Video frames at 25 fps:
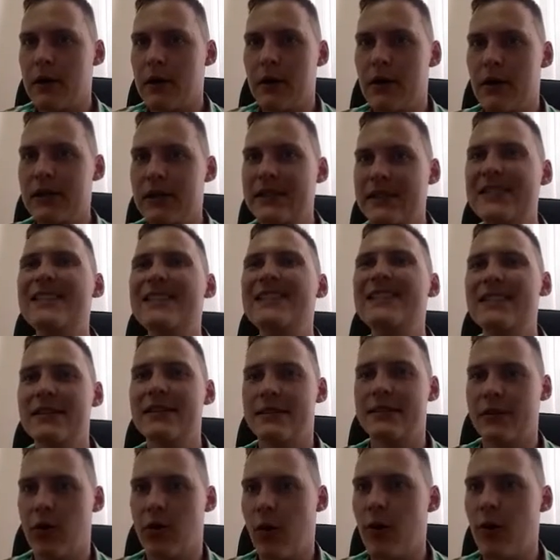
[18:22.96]

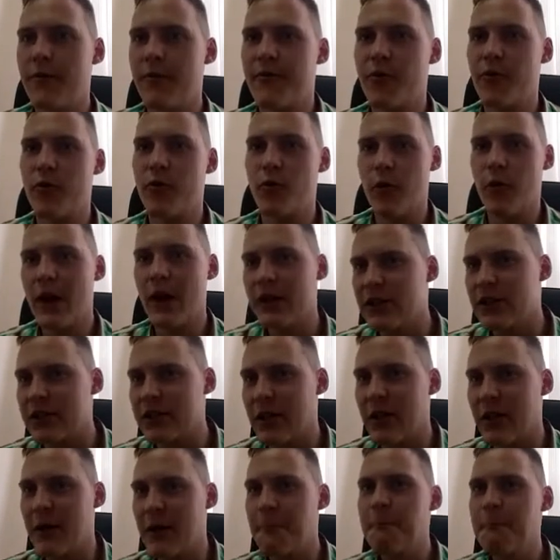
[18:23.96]
cities of
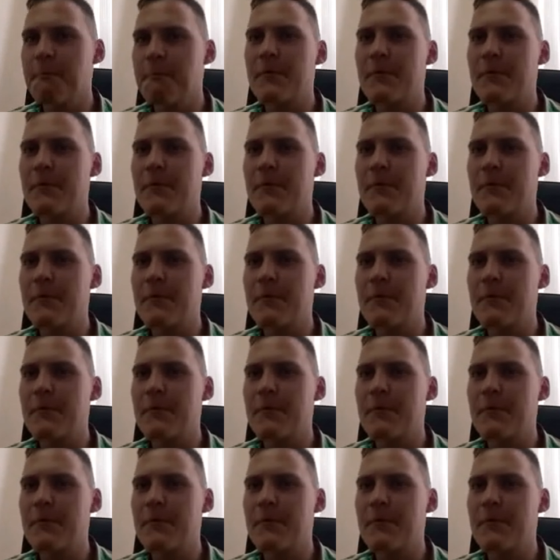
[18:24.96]
Russia.